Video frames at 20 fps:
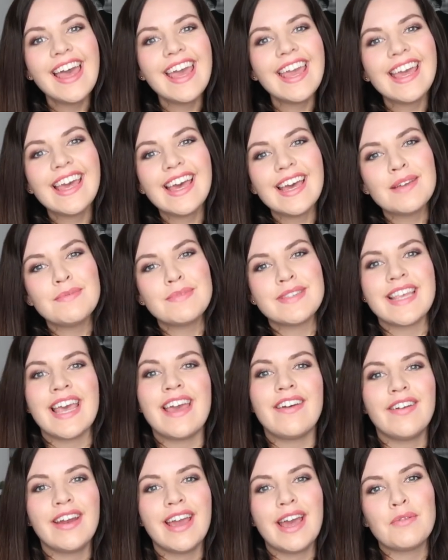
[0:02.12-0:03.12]
Hi, I'm
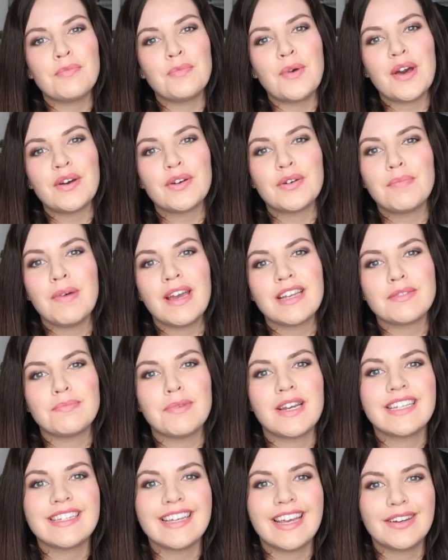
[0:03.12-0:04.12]
Sarah and welcome back to
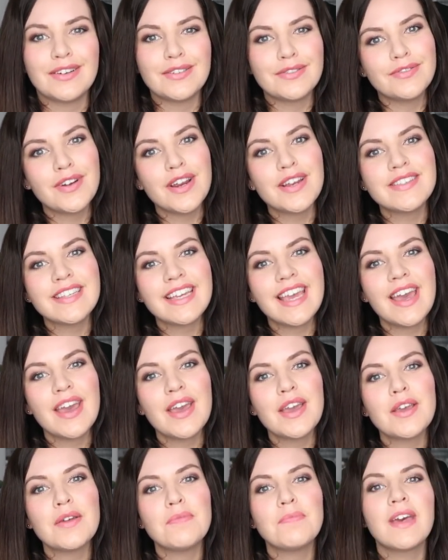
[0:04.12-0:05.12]
my channel, Rosie
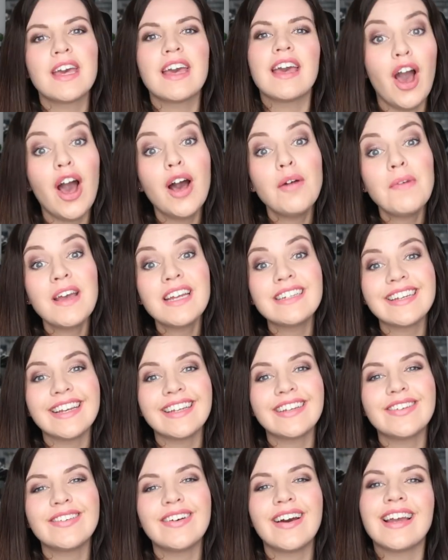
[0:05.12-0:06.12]
Home. On my
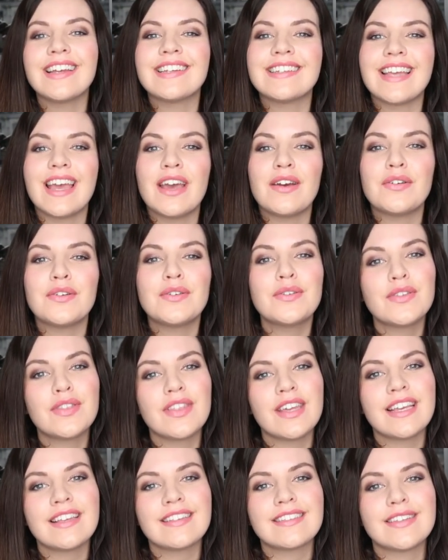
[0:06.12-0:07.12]
channel, I share all
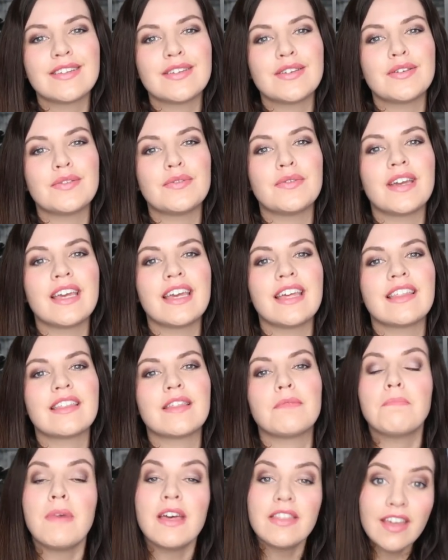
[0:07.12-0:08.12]
things to do
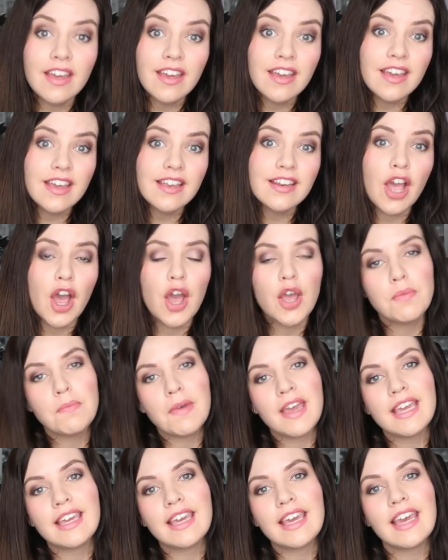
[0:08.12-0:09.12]
with motherhood,
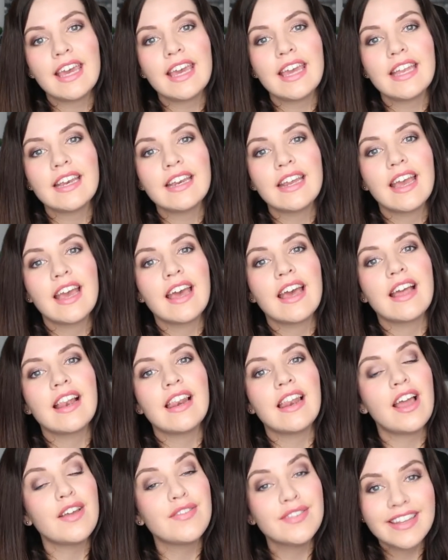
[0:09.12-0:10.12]
homemaking,
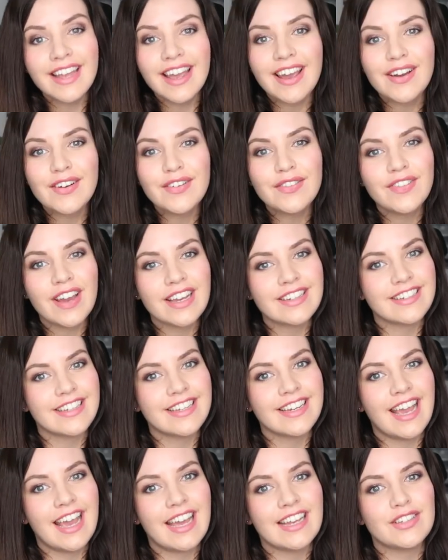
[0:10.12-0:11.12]
lifestyle,
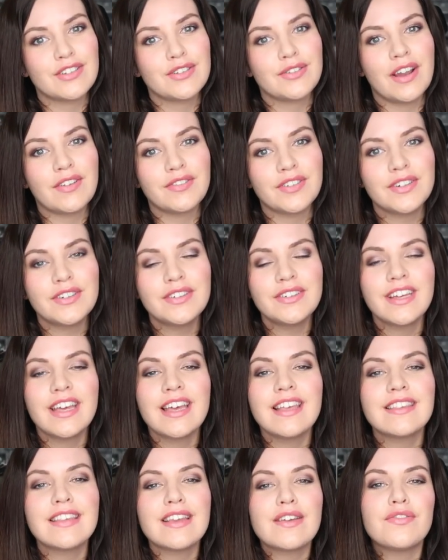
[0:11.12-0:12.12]
fashion and travel.
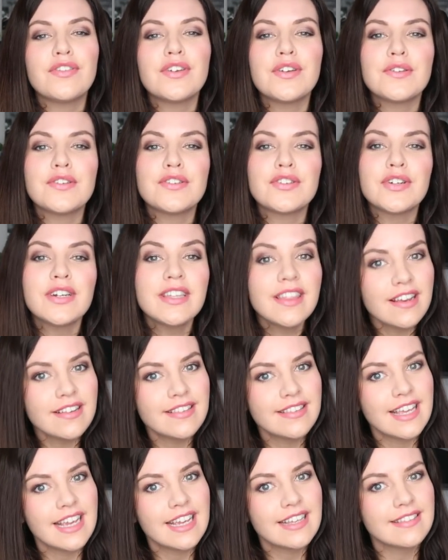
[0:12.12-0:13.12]
So if you enjoy
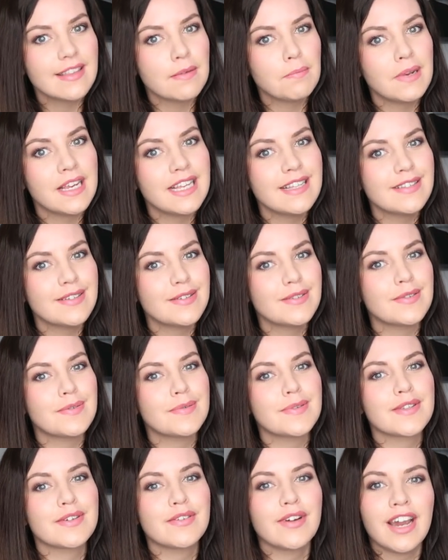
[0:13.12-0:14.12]
those things, then please do
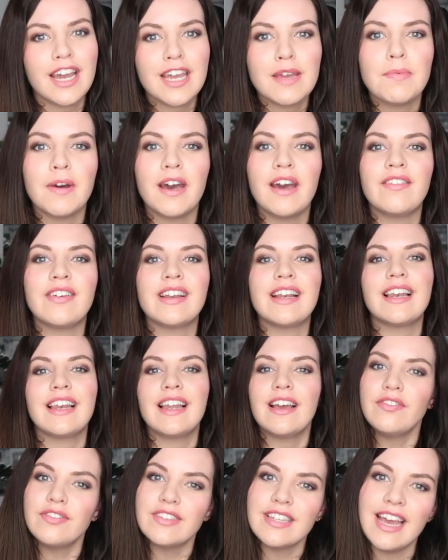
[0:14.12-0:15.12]
subscribe. I would
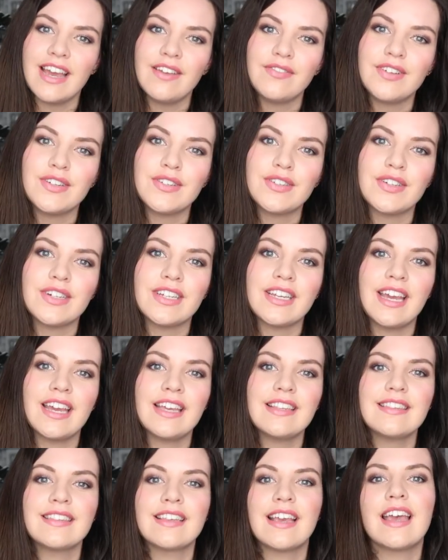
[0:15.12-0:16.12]
love to have you join
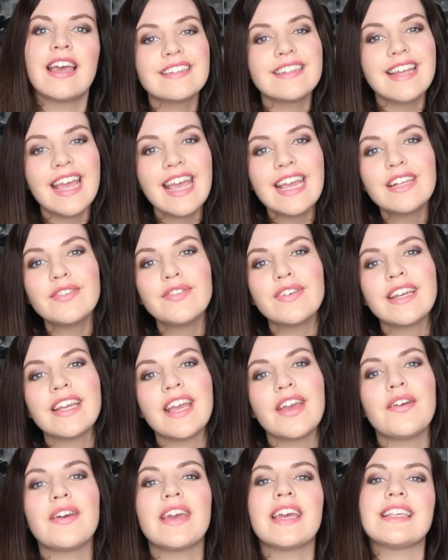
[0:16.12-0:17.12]
us. Today's
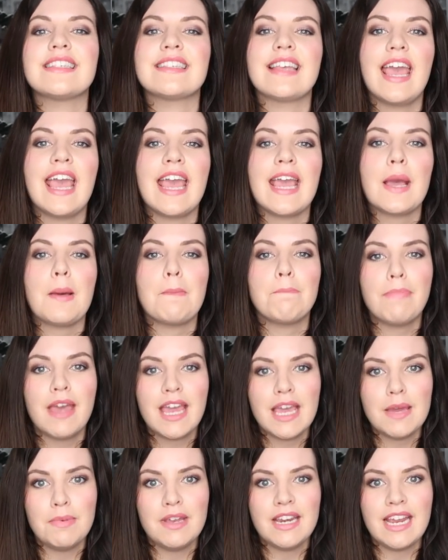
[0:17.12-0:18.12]
video is a
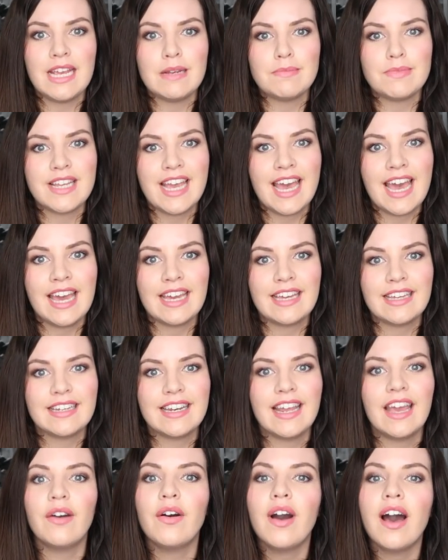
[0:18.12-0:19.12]
baby name tag.
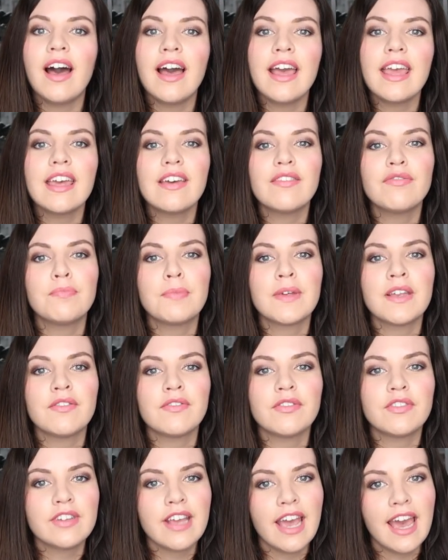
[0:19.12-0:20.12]
Now, I have
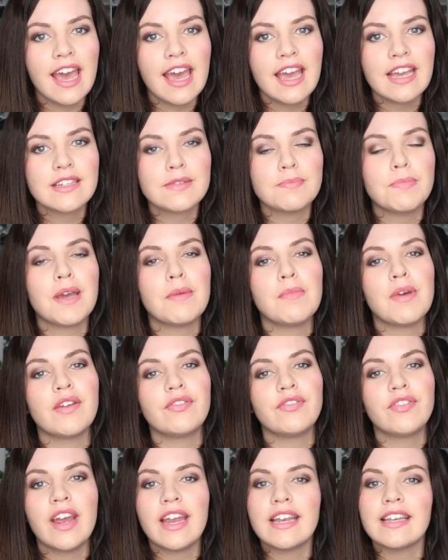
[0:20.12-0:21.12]
been tagged by my
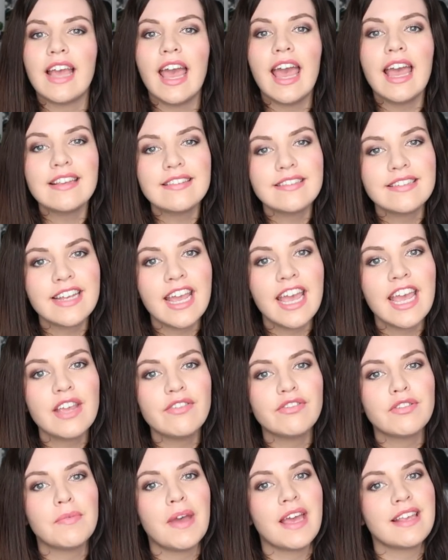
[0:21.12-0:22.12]
friend
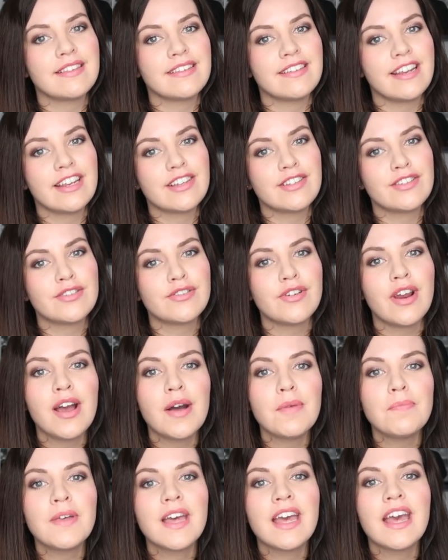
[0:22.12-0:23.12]
SJ from SJ
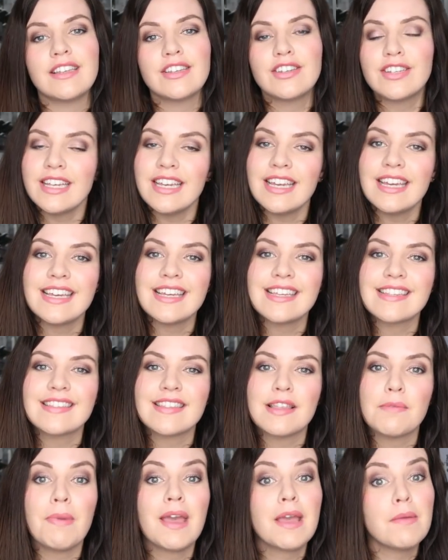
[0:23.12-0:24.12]
Strum. She is
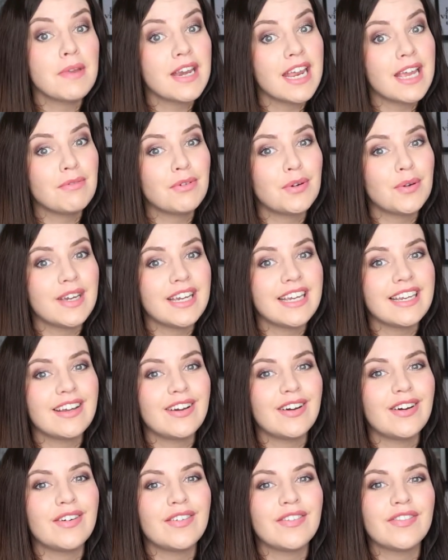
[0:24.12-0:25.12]
the baby name queen
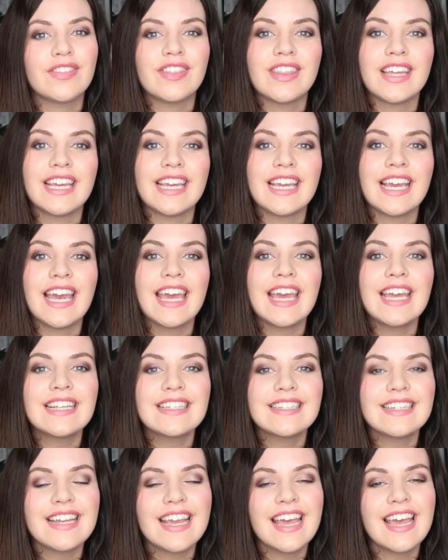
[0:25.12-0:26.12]
of the
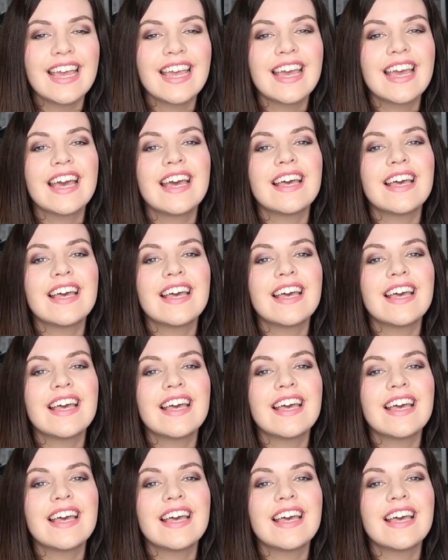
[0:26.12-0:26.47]
internet.